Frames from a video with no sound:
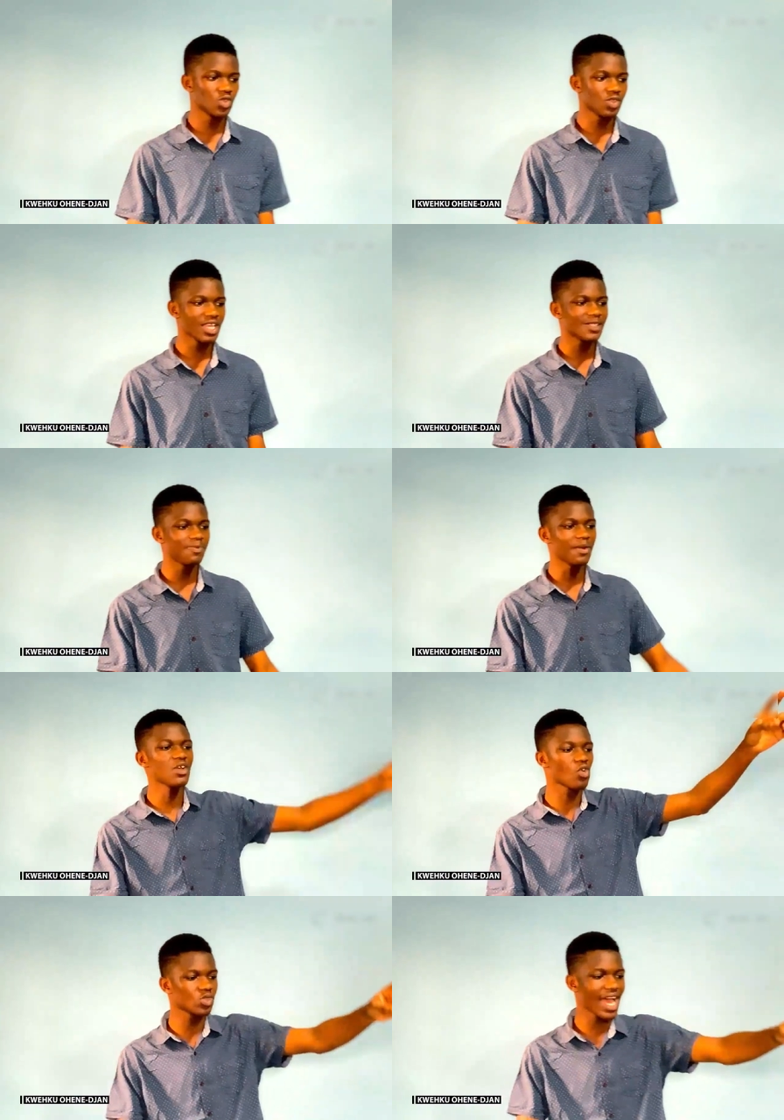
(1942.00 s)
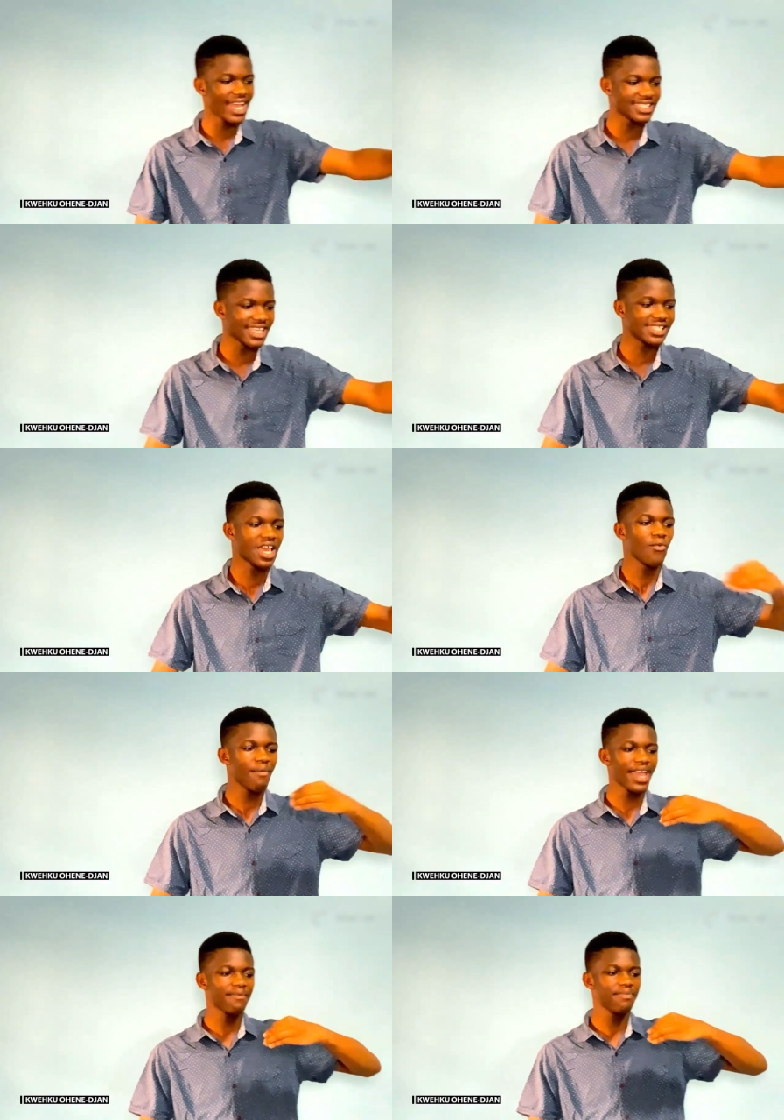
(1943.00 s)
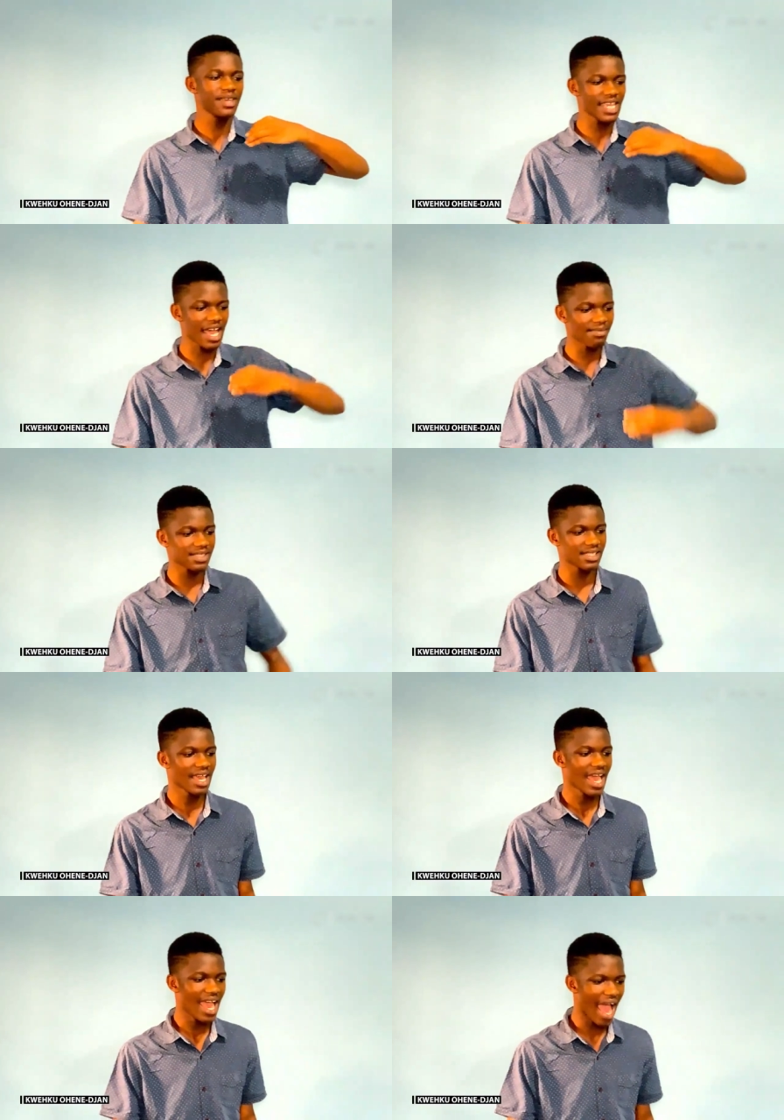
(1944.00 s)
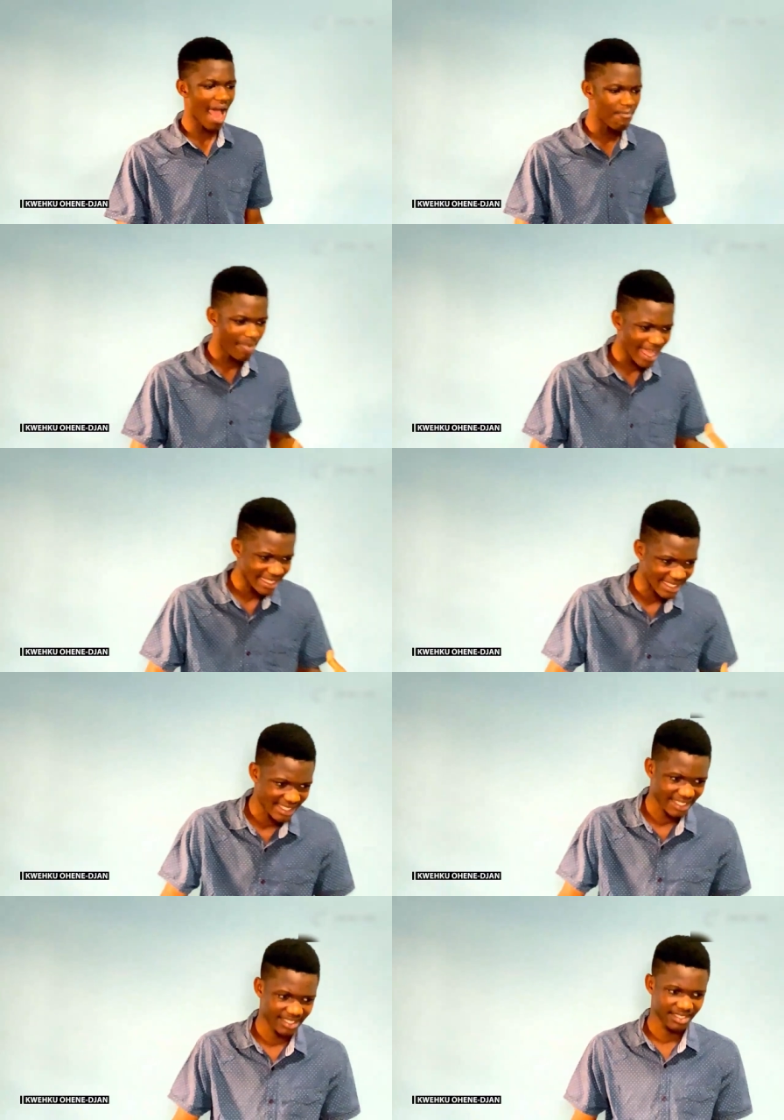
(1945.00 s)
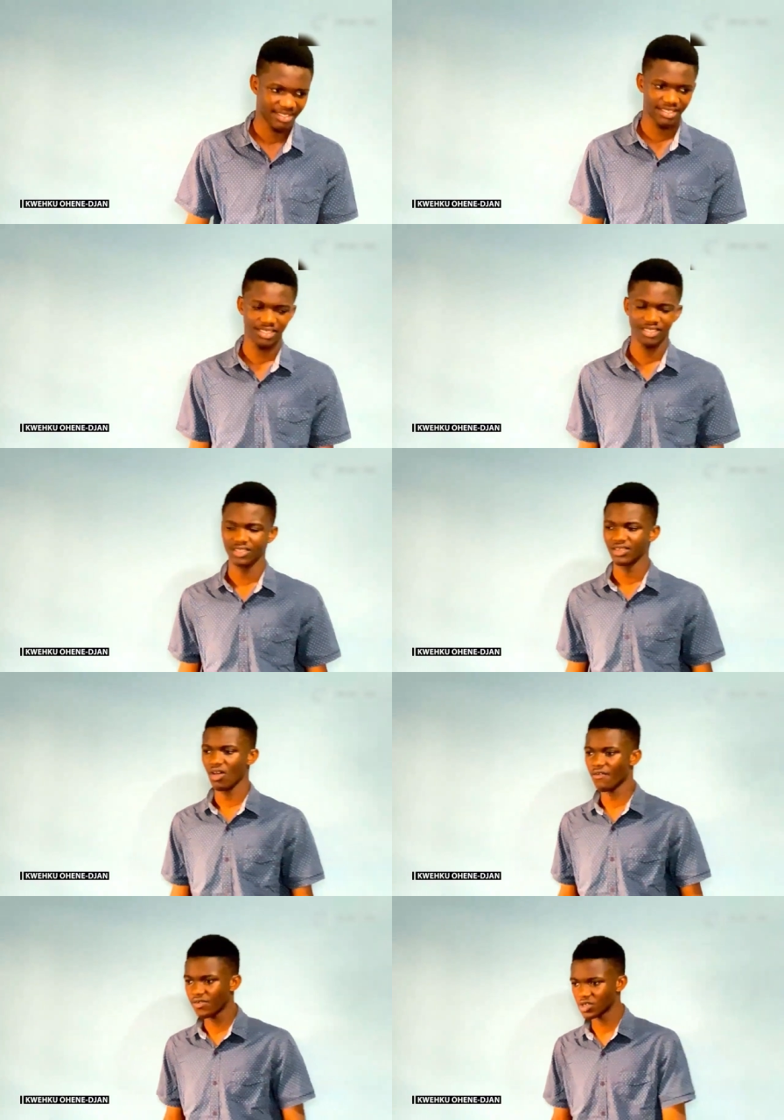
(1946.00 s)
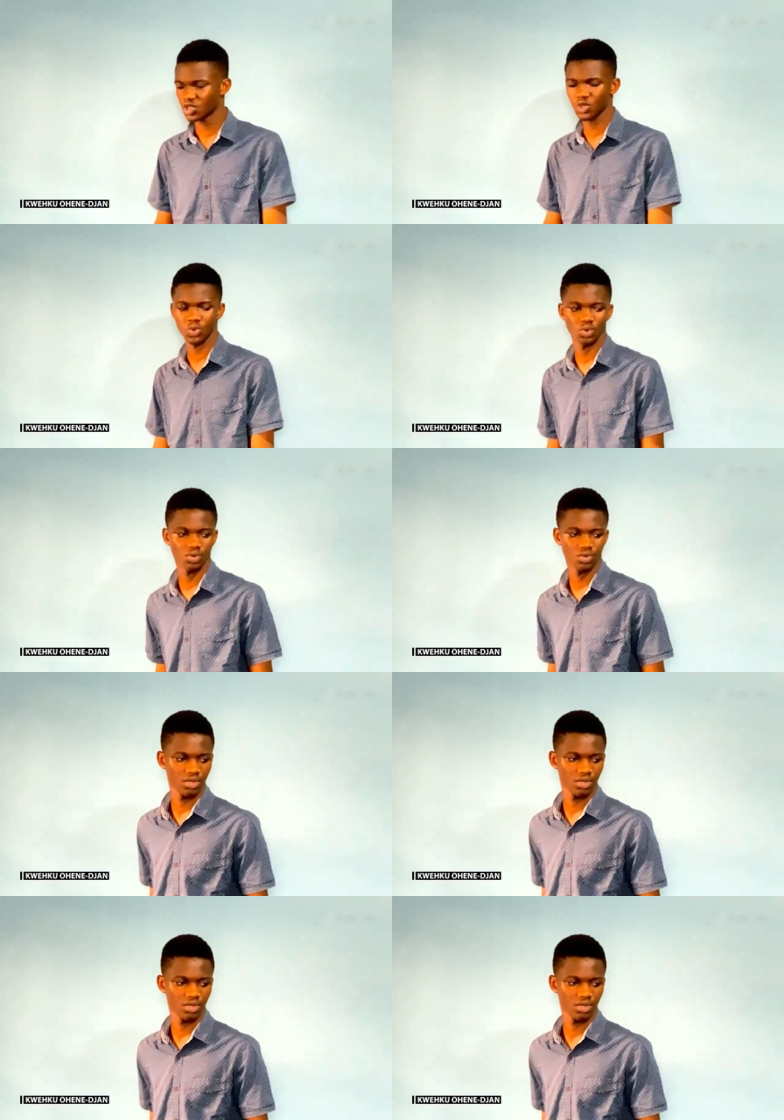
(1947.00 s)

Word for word: grows to that extent whereby it becomes a part of your soul.